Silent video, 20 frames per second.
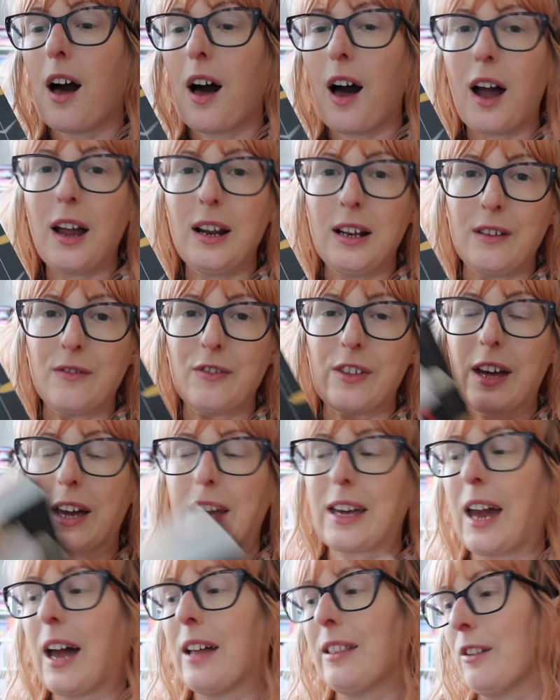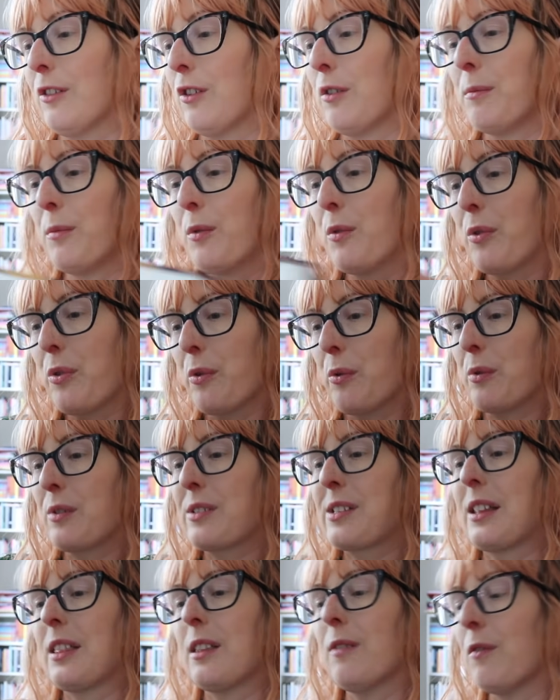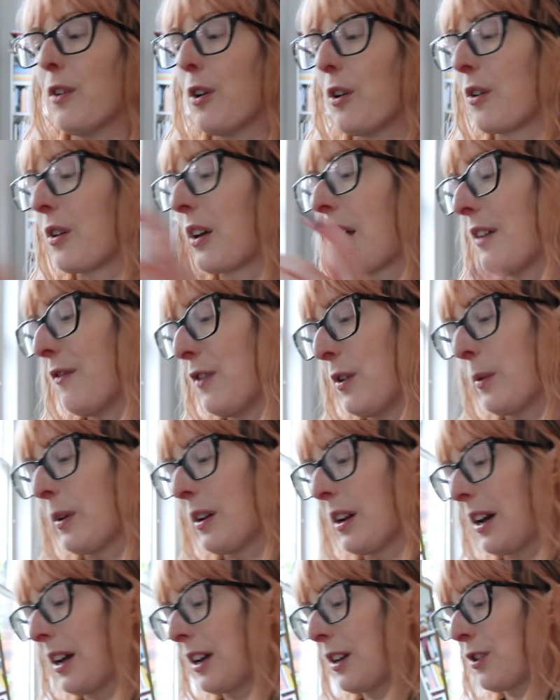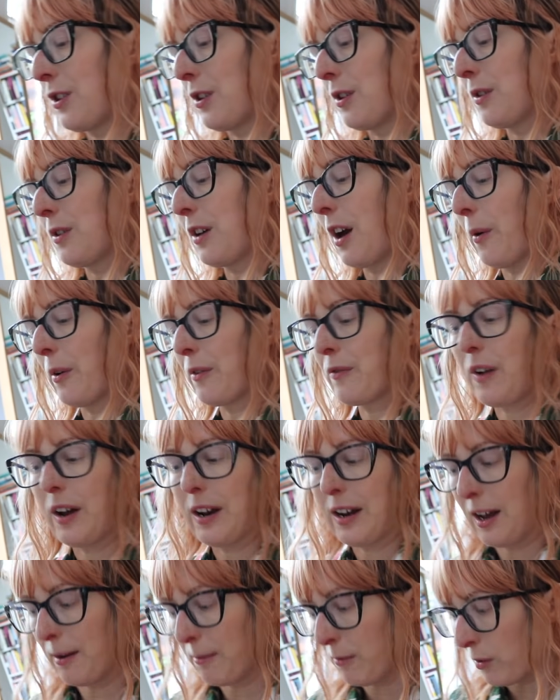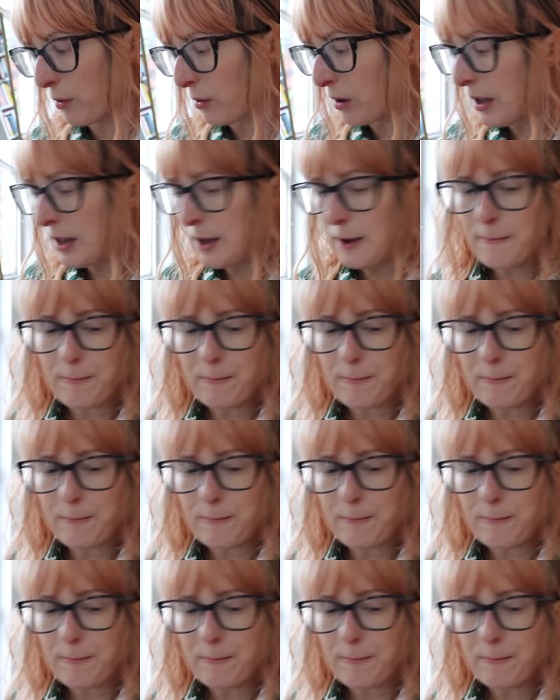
I loved it. Again, there are more thoughts in the vlog if you would like to go and find out more.